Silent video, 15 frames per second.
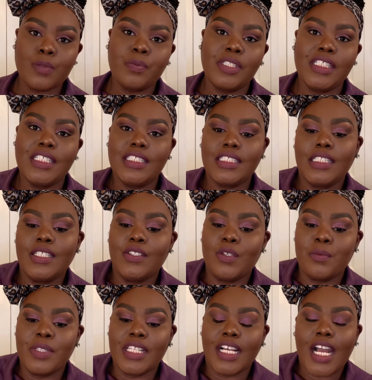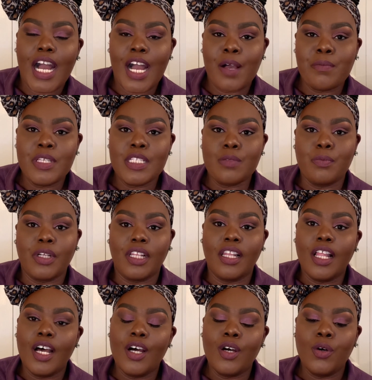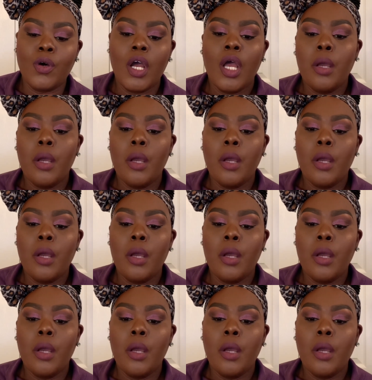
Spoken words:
please leave them in the comments below.